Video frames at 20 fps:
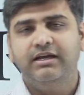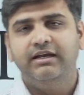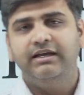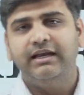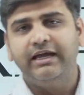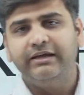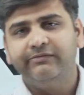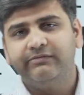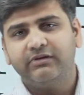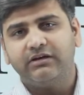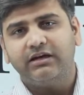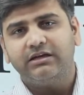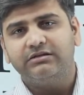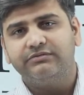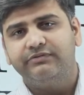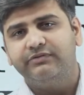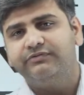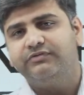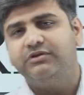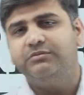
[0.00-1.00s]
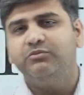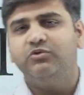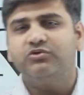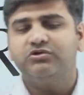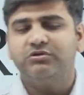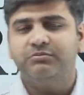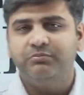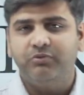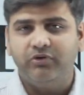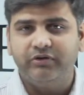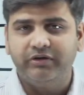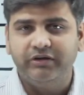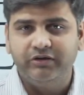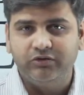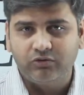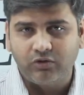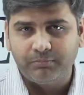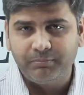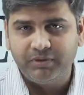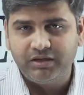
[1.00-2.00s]
live class 50 most
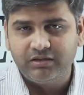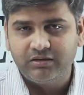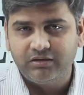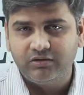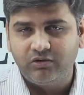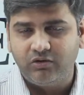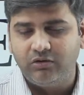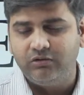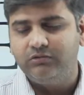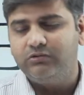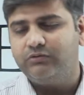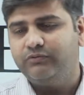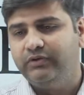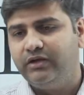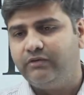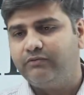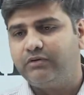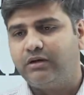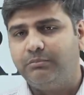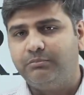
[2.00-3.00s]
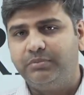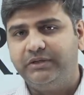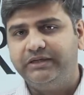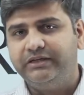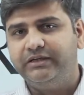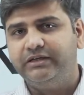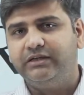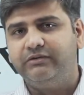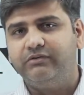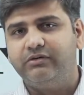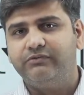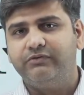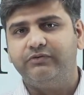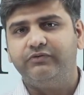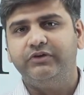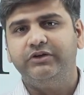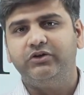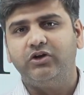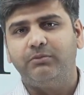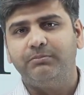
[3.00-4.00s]
important topic. Although we have completed our
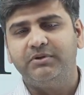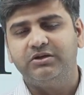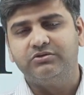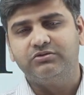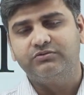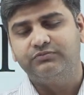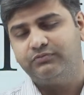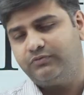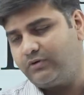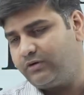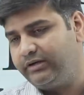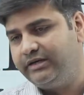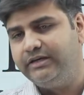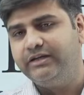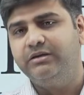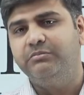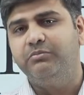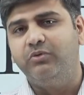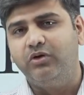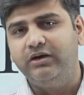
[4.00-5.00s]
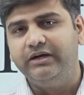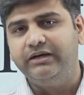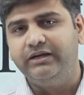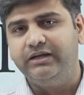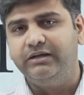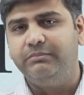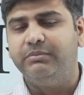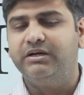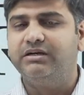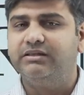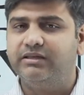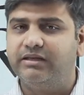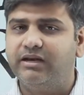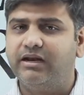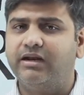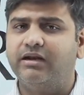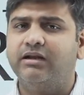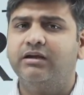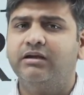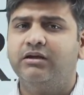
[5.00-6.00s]
50 topics for Indian Polity, but there
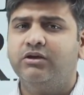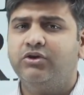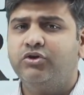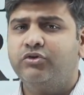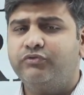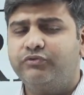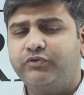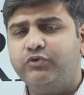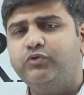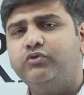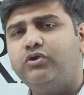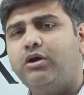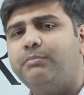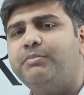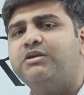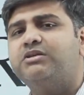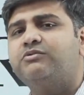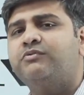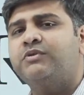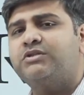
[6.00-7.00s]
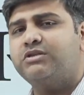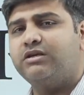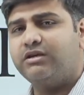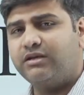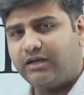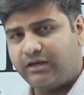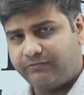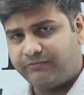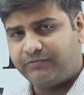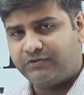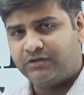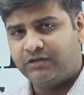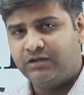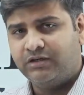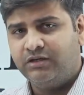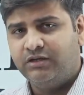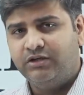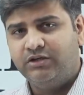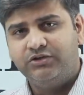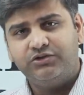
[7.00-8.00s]
are few topics which are left.
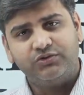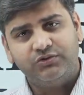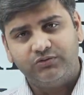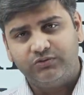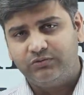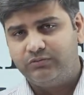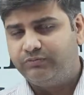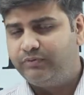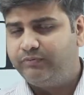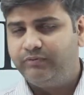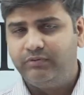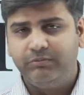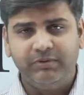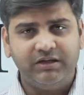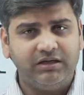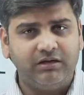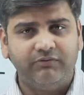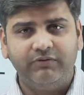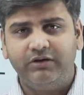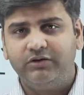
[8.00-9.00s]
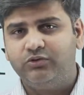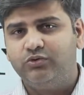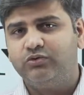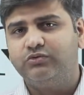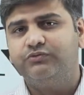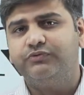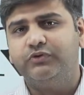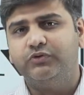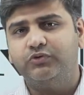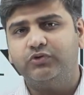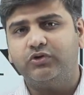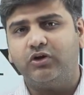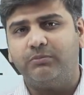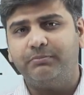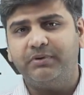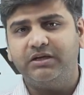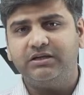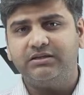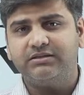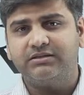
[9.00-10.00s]
So we will be covering those few
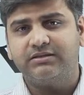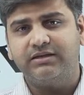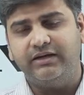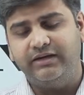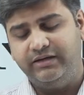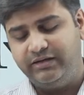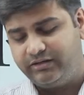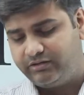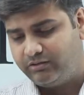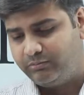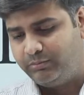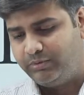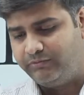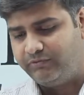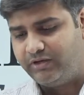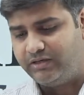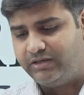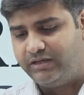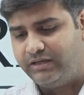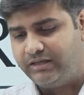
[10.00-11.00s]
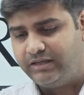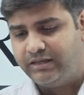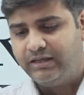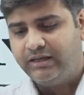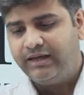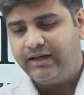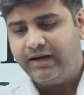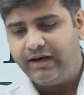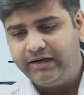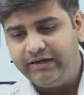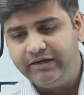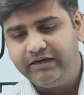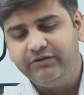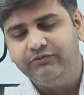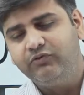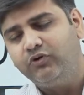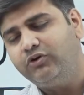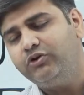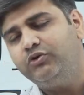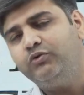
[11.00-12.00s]
topics and it will be very handy
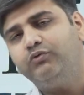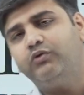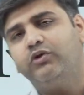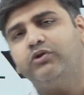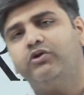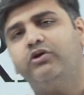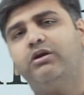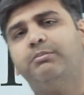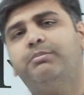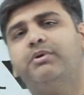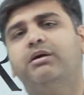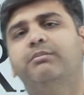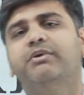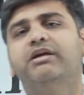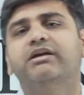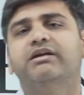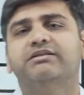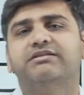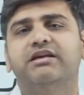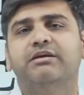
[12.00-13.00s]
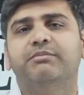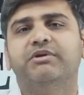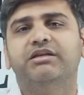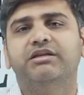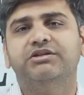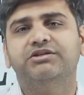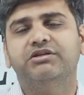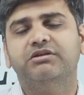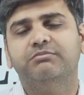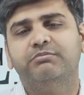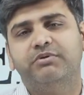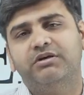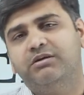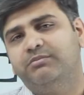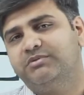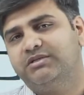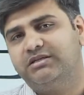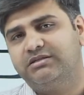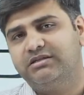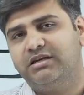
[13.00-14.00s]
for you for your upcoming examination,
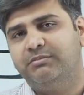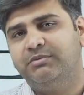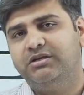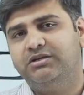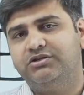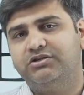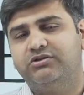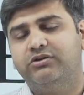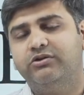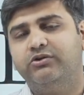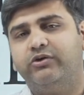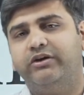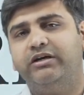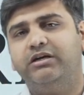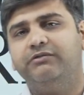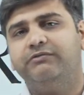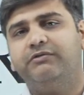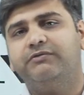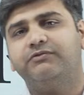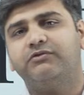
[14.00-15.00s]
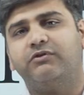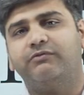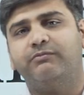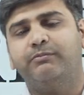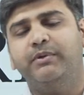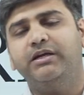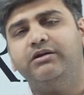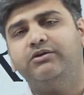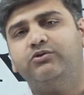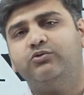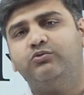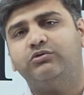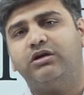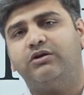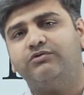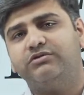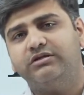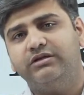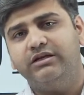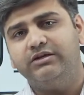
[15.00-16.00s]
prelims examination on 25th of May
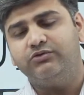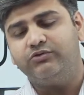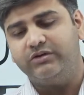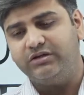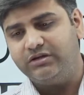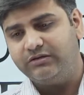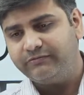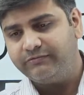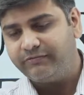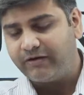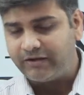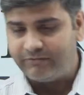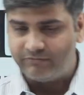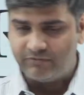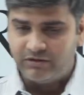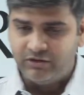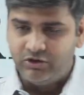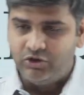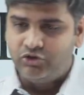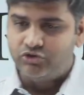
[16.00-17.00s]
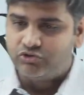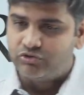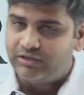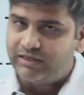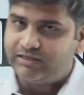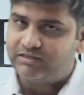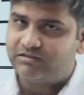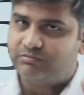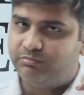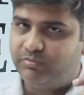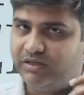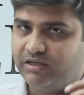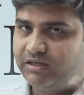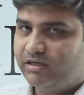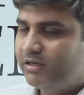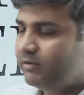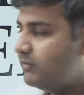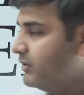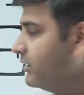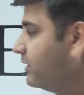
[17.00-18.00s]
2025. So let's
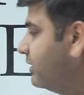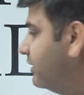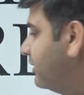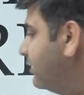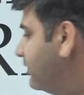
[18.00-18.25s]
begin our